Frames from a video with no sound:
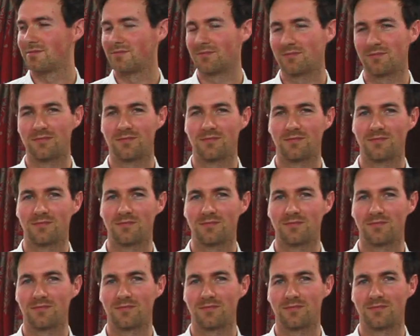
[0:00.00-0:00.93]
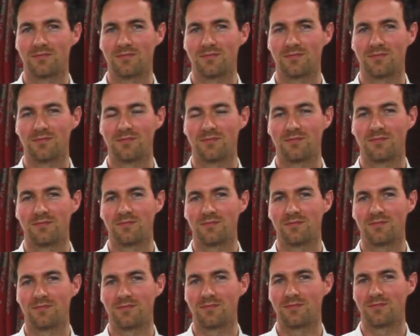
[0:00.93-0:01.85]

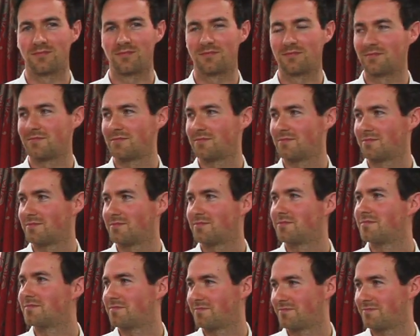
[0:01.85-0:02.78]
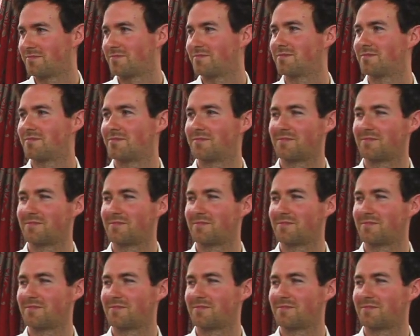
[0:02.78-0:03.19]
The person shown says nothing.